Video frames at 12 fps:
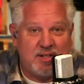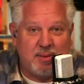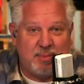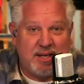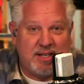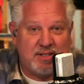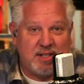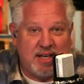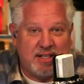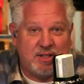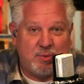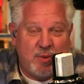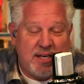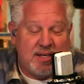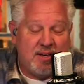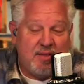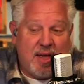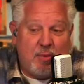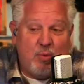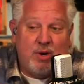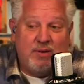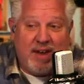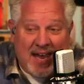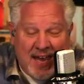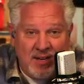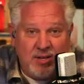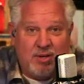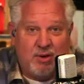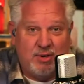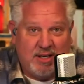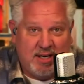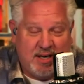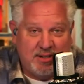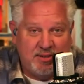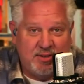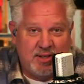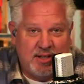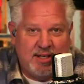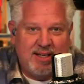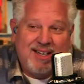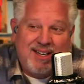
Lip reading: at some place like Sweden, they would have had to go to guns